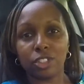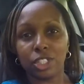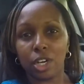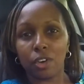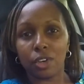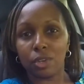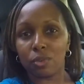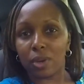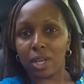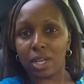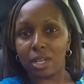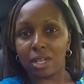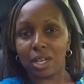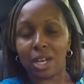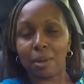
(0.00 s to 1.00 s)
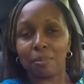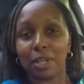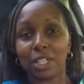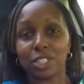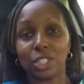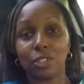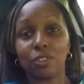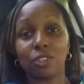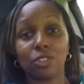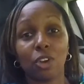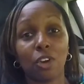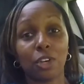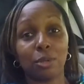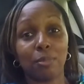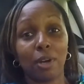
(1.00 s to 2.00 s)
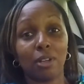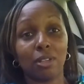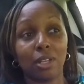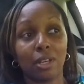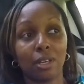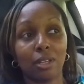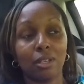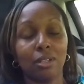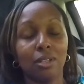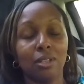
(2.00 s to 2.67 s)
cherry red, and I'm not sure they're talking about like